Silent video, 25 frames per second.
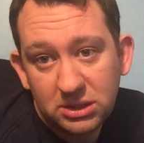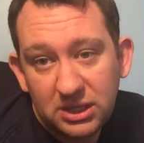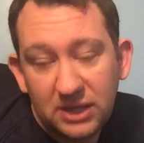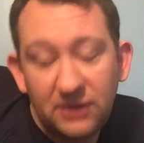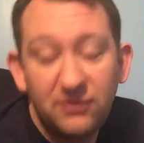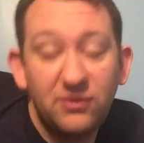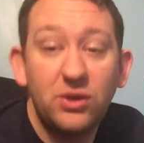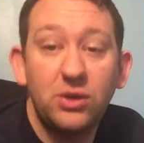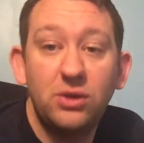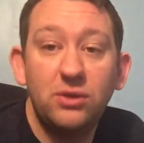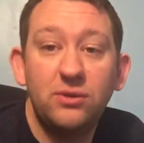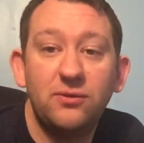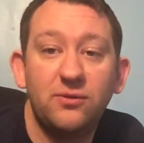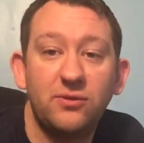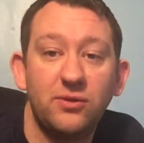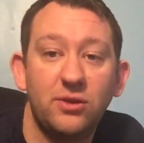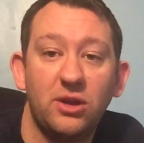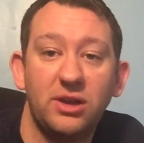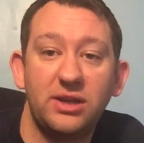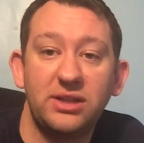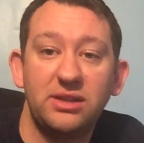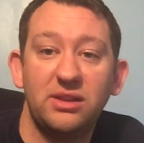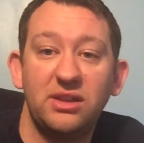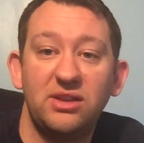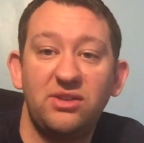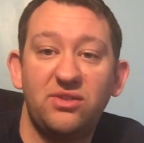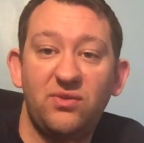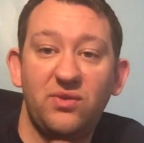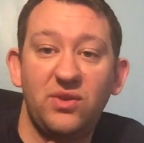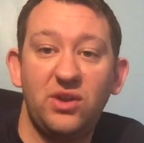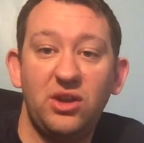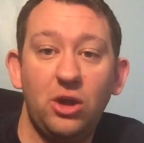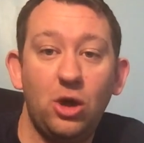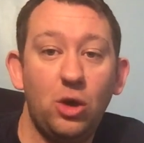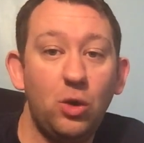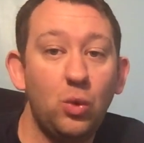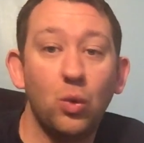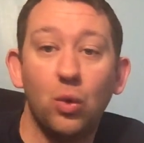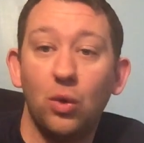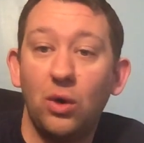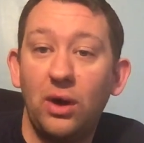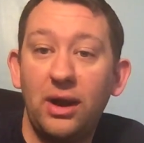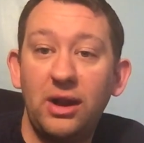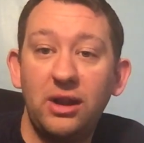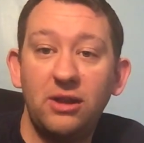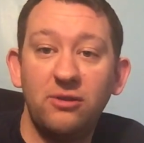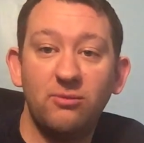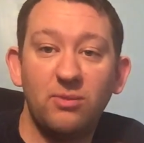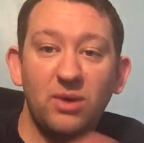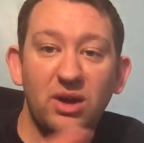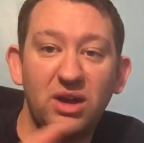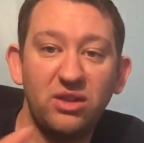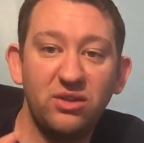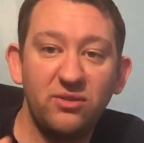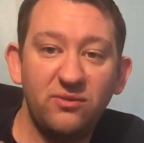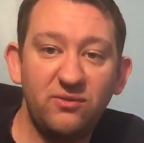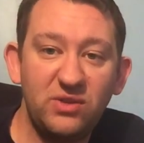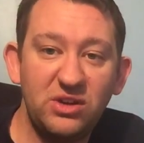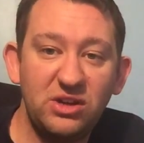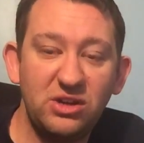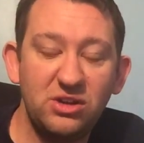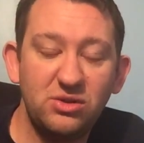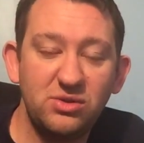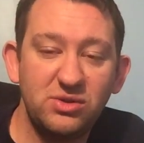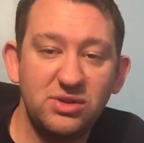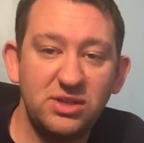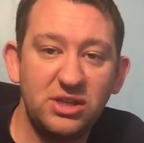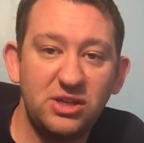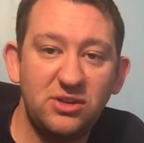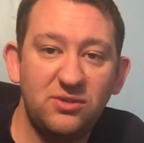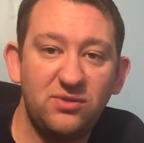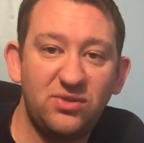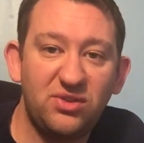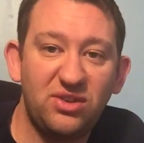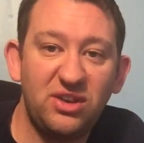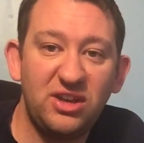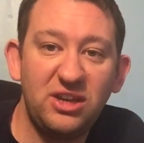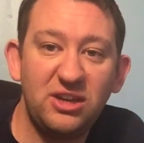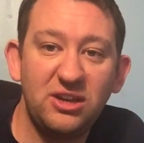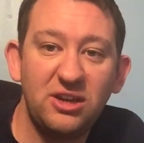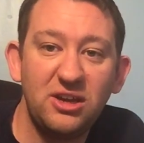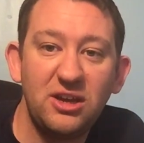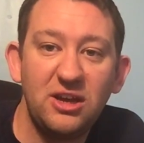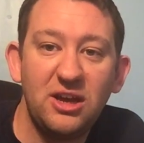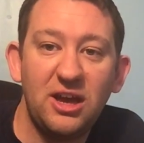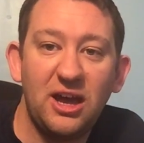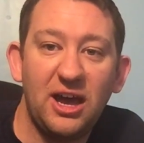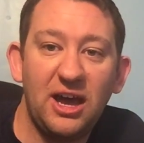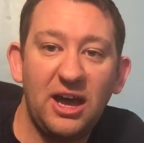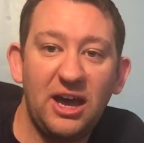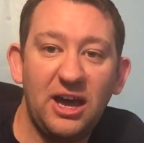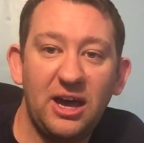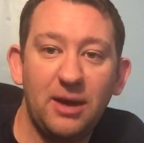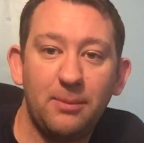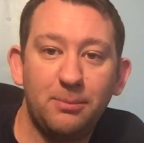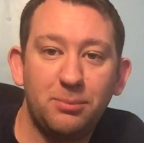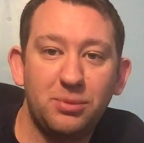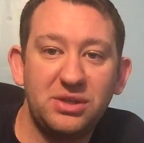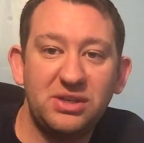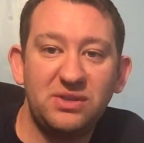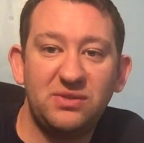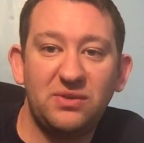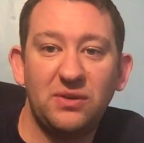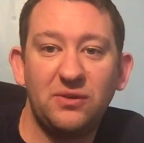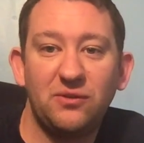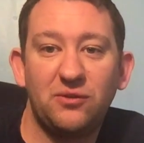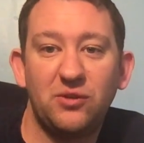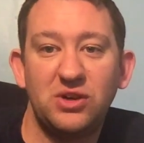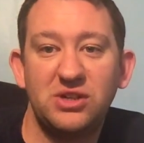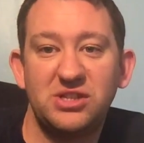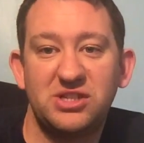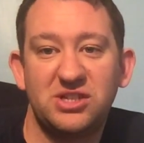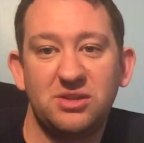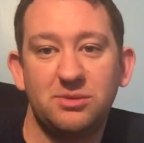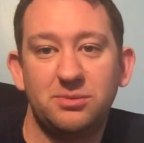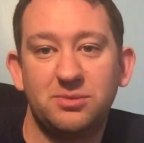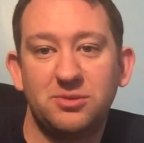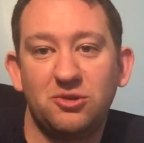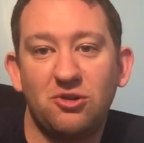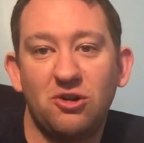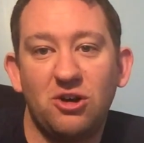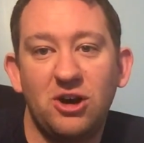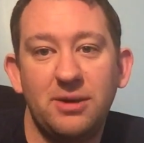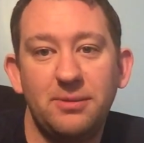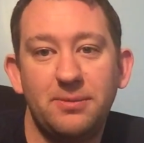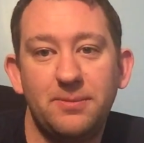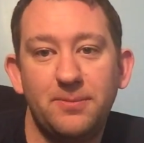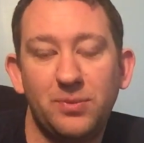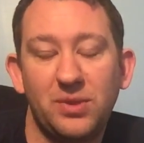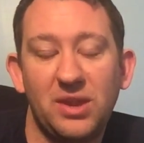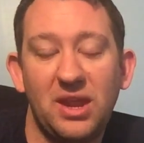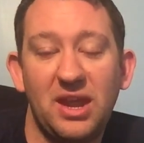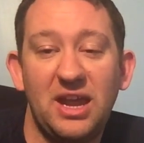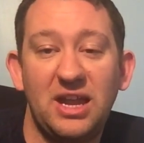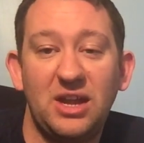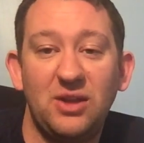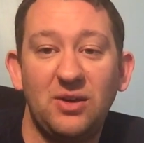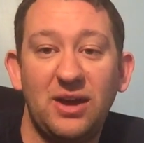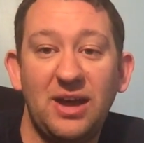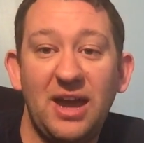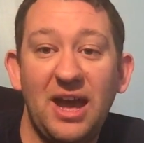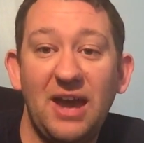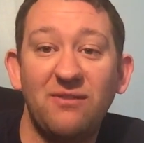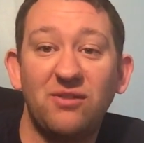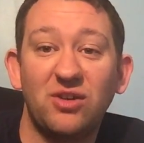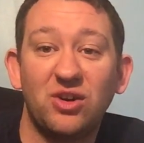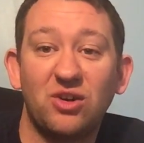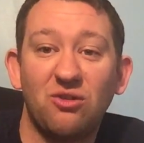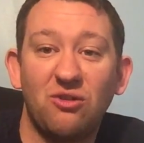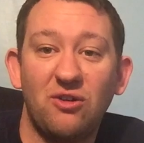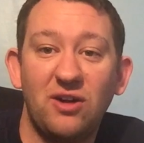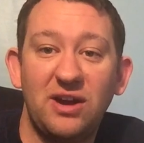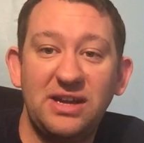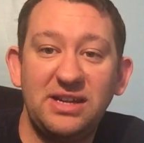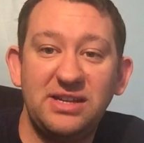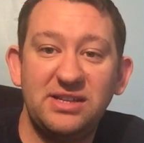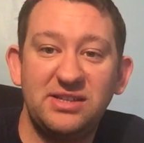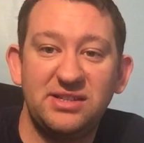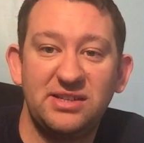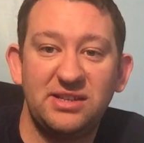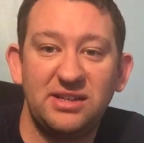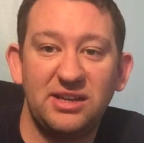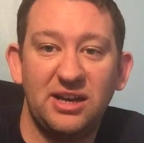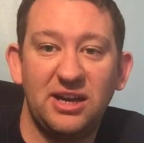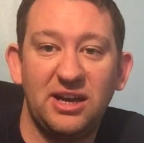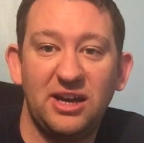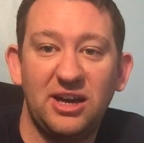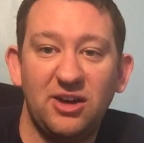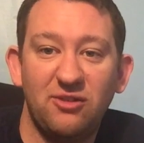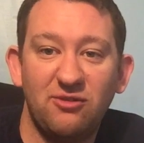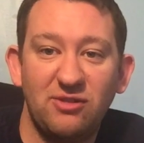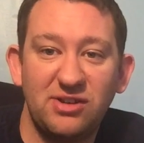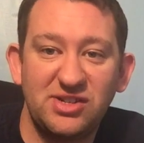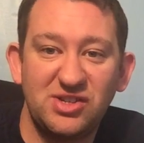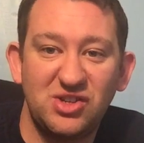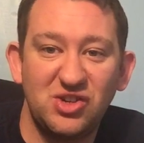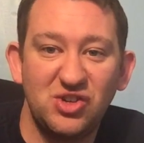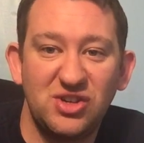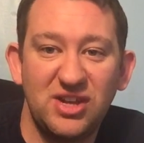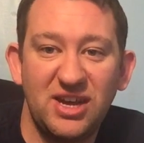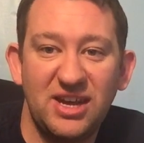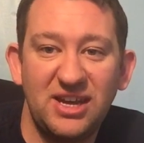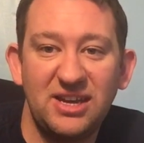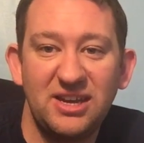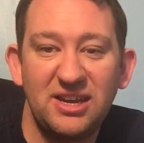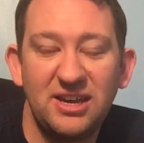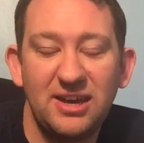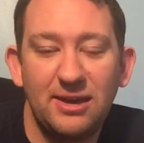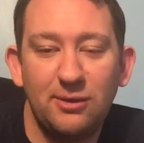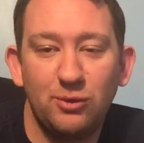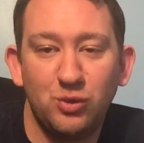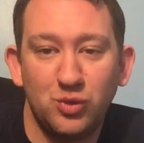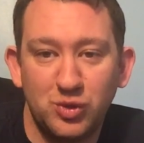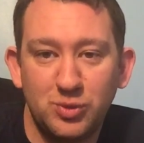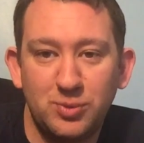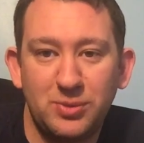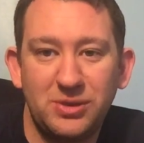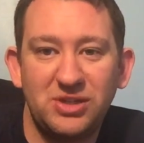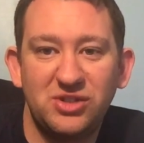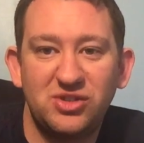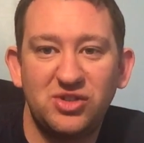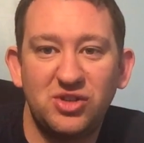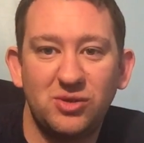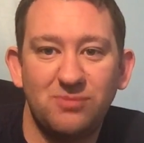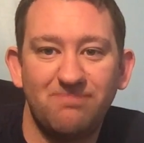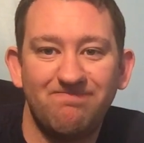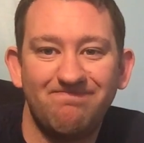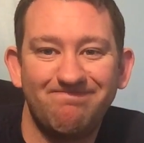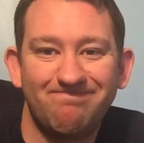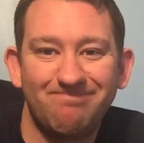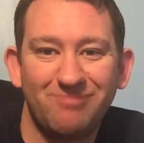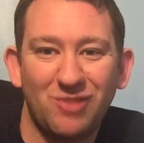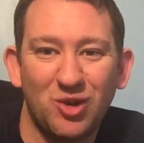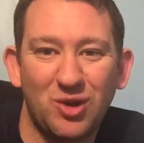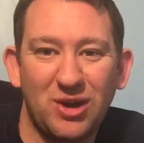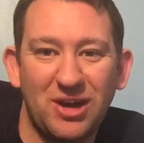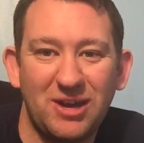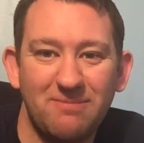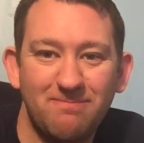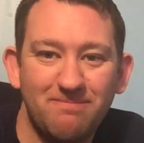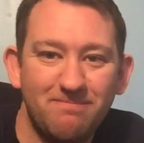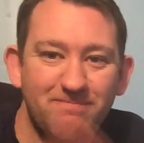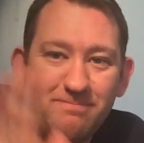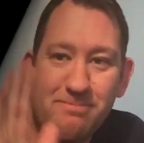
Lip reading: if you've liked this video or any of my other videos that you've seen, please feel free to subscribe. Anyway, have a great rest of your day. We'll speak soon. Okay.